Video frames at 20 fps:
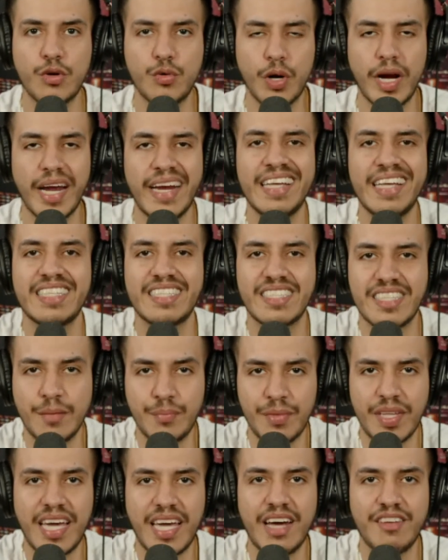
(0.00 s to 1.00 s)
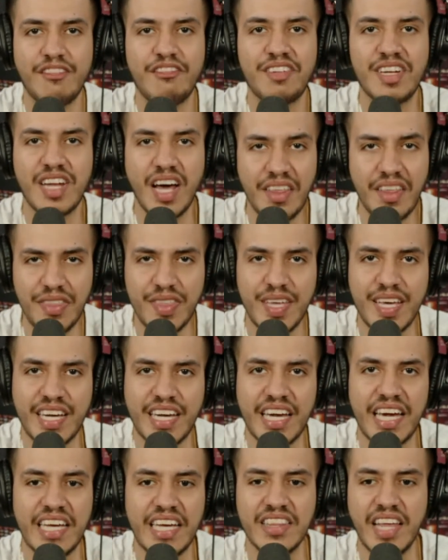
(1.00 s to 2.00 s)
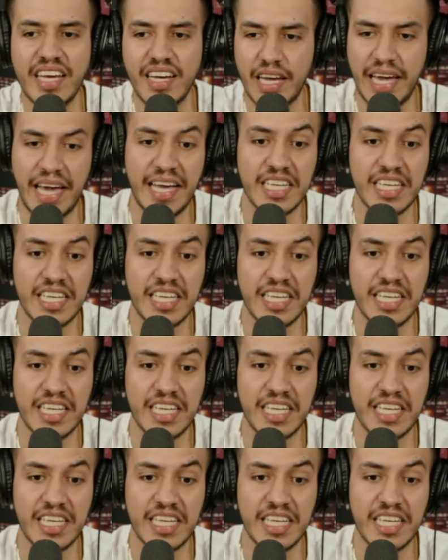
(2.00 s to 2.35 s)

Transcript: creating something out of nothing. And like